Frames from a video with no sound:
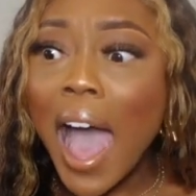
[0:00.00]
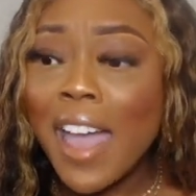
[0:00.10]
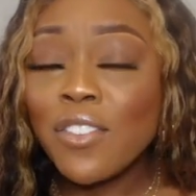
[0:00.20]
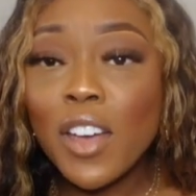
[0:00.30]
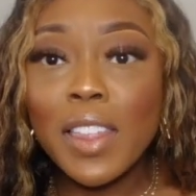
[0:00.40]

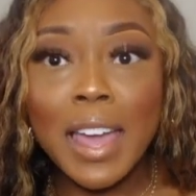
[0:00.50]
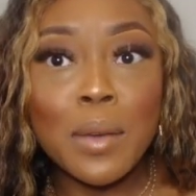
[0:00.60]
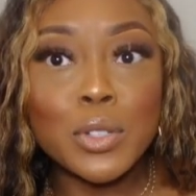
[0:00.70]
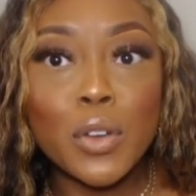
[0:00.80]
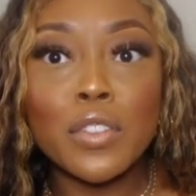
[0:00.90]
I felt like
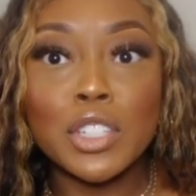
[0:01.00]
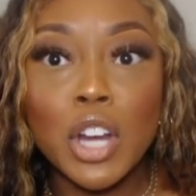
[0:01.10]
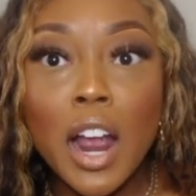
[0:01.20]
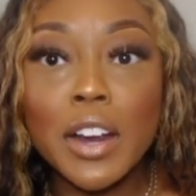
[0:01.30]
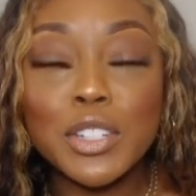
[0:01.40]
I was
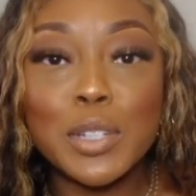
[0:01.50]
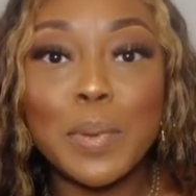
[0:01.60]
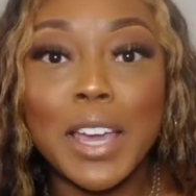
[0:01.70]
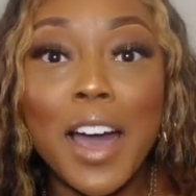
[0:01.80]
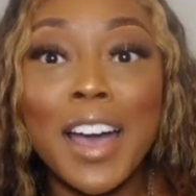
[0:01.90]
overcharged
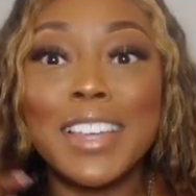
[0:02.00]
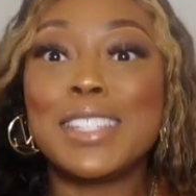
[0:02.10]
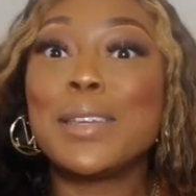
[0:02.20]
because